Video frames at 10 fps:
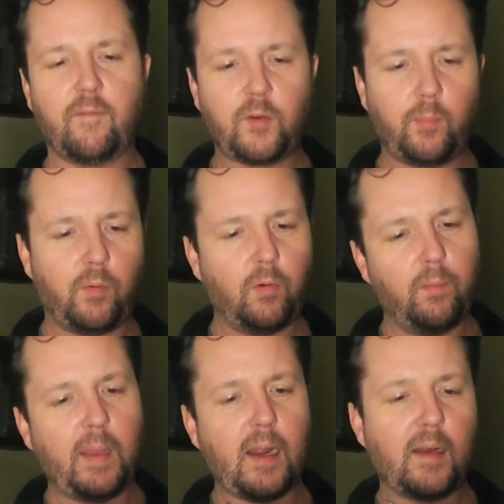
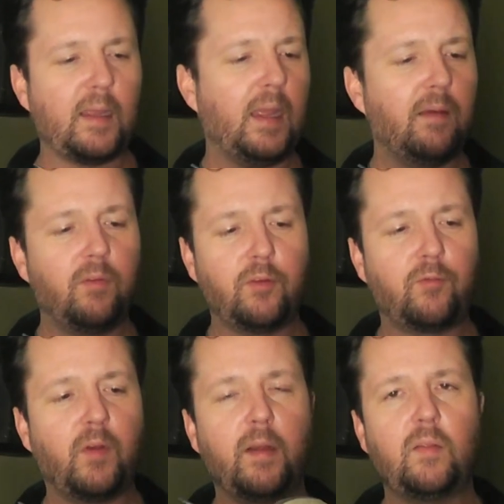comfortable, made out of
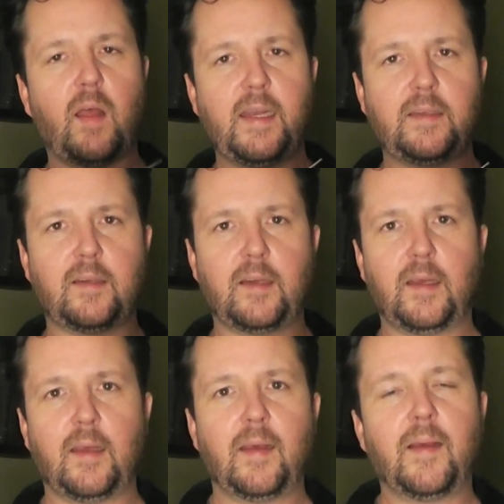canvas, very light.
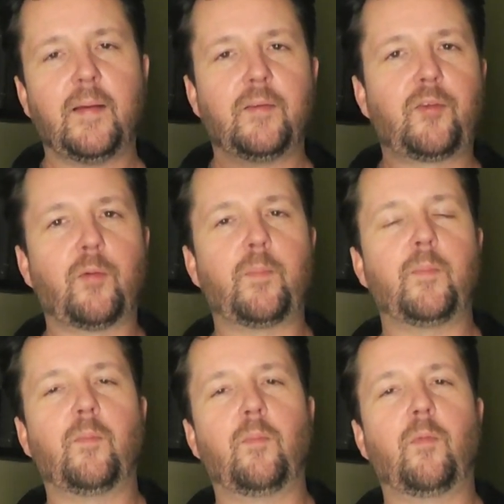So
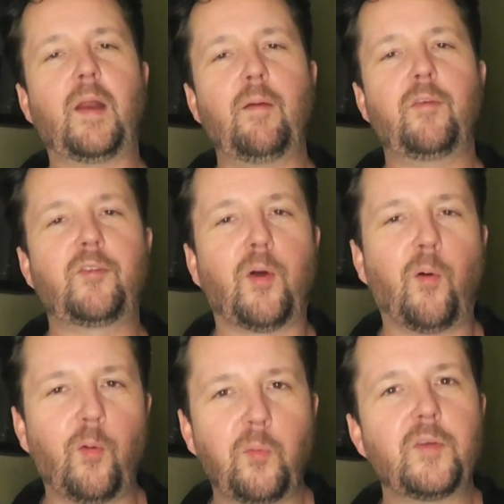what I was
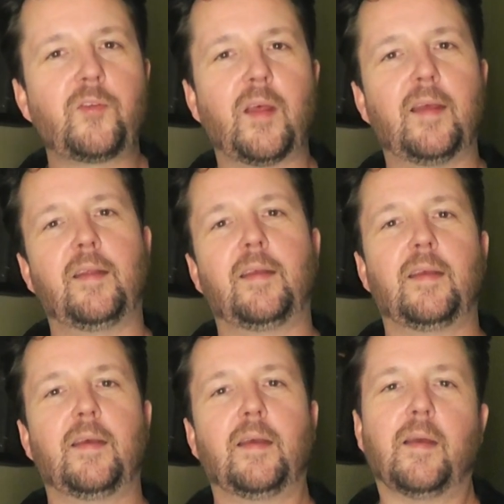told was that
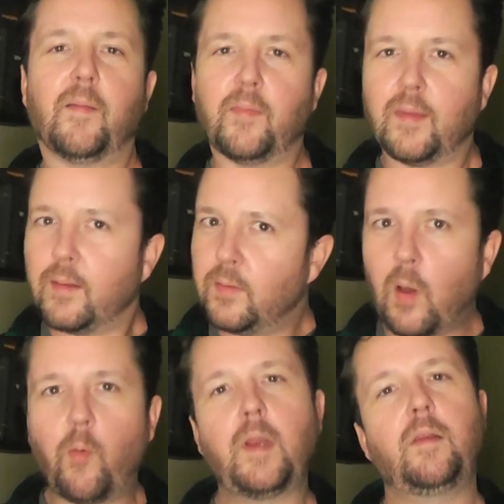
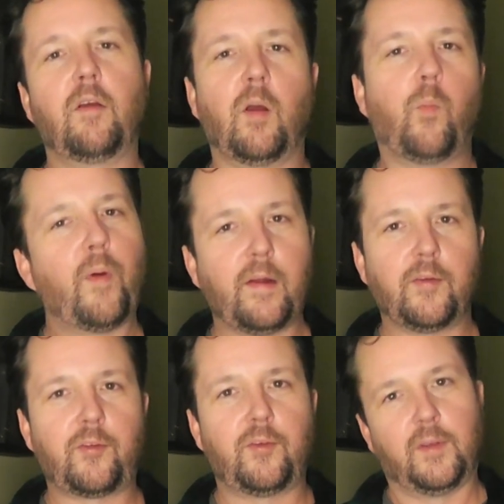no one in Europe
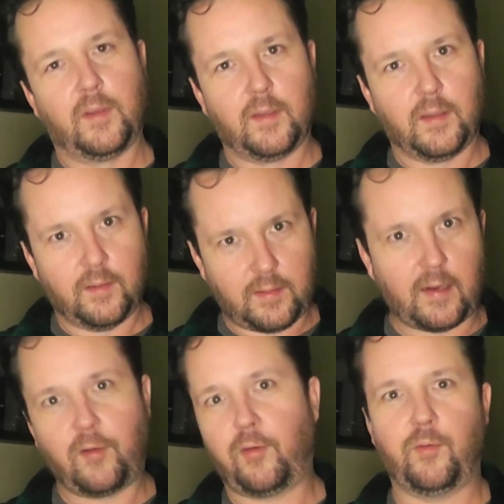wears
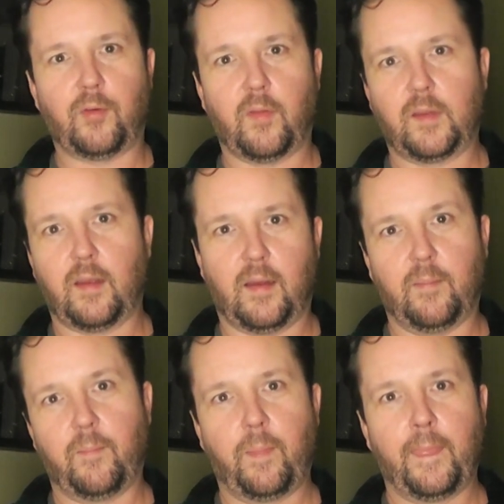tennis shoes all the time.